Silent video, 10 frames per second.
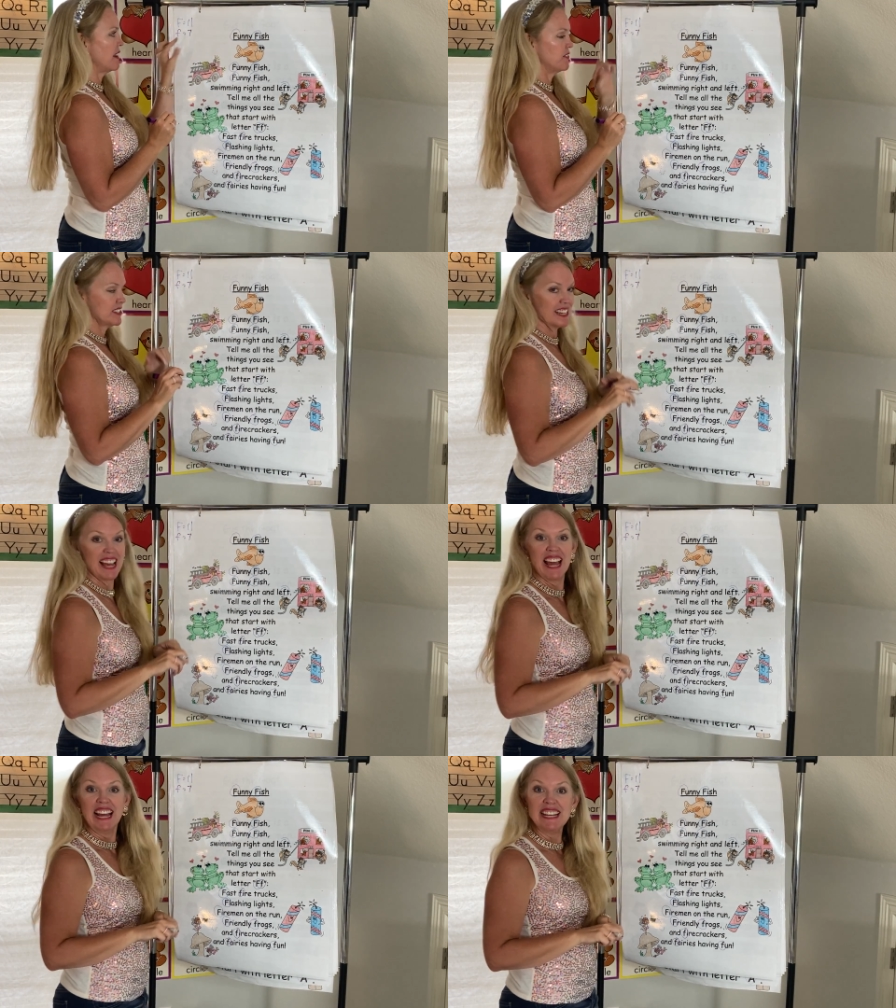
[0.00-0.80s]
f's.
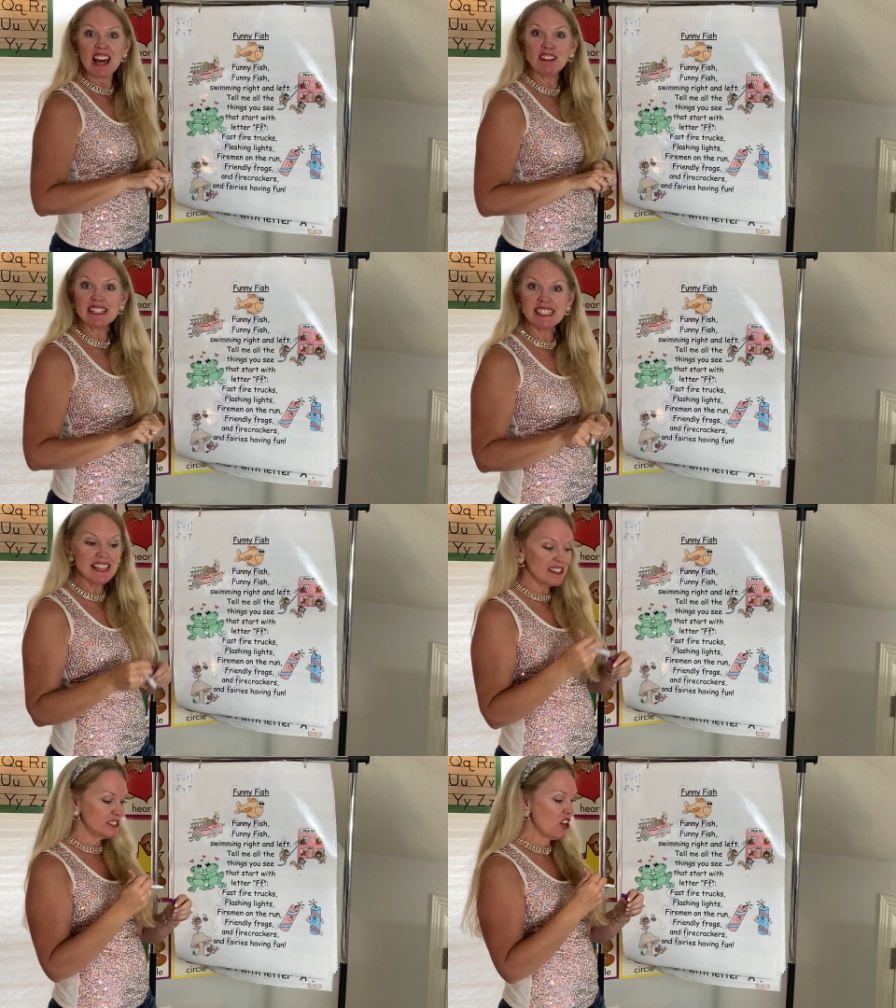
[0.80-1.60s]
Now let's
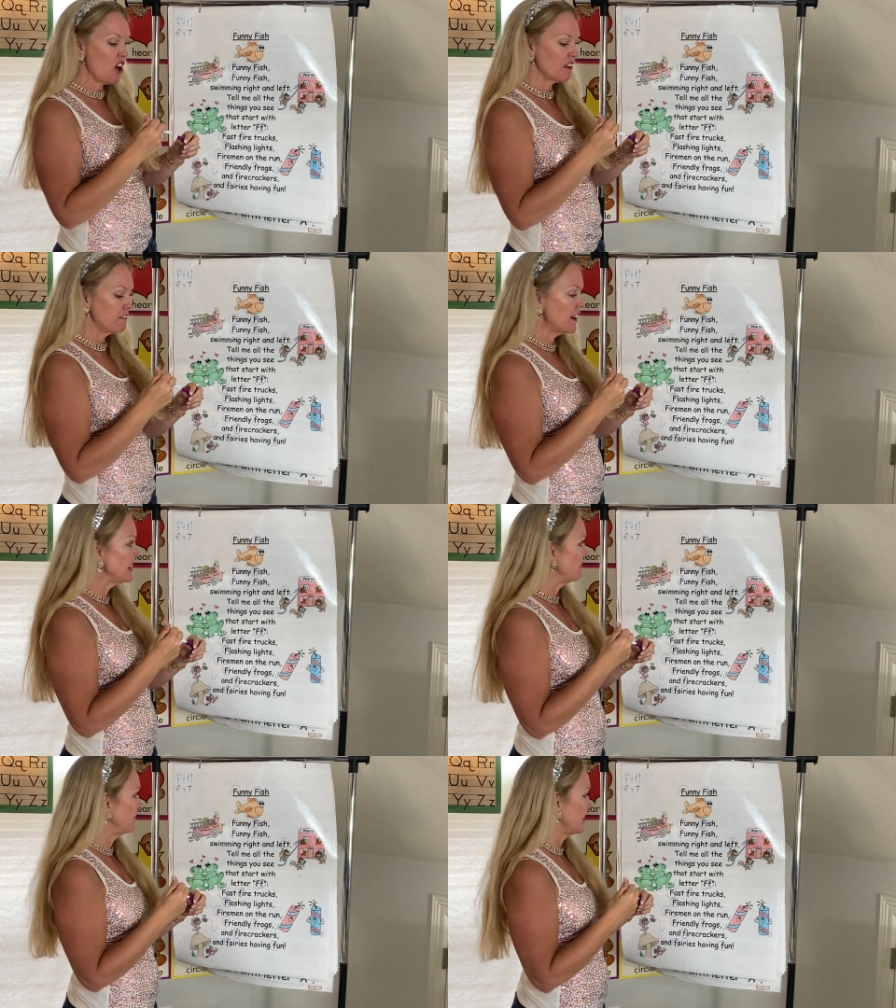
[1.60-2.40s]
sing the song,
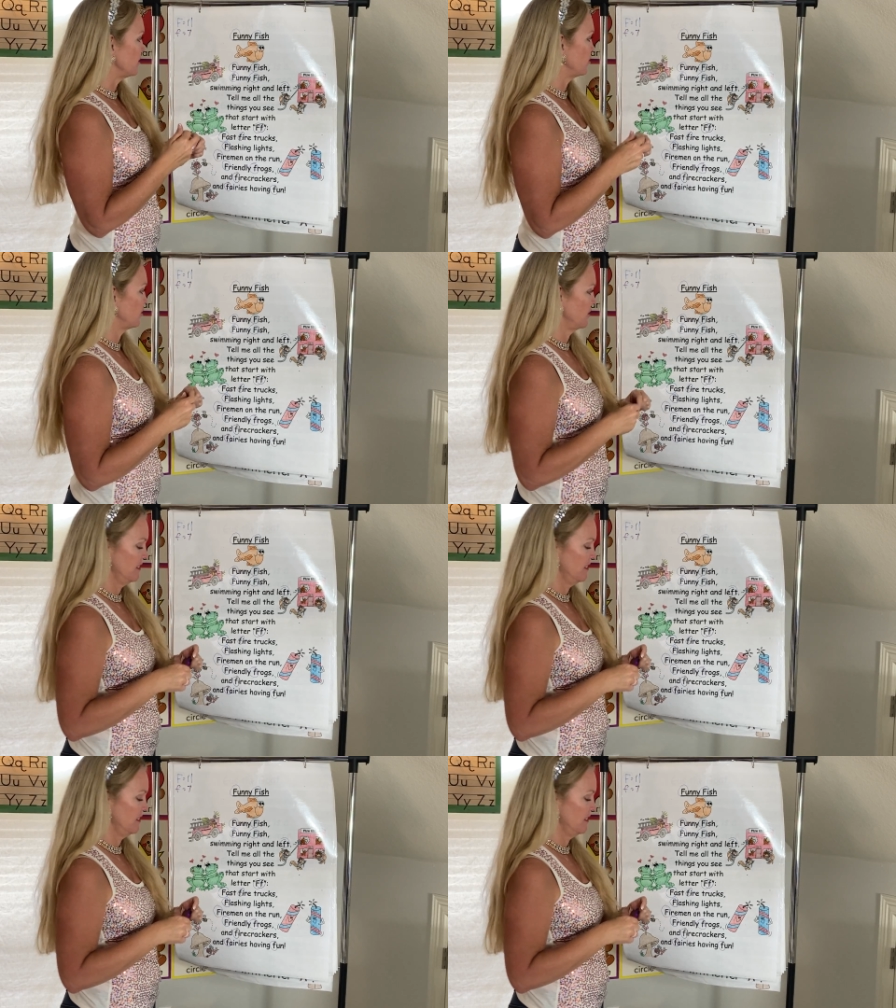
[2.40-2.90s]
Funny Fish.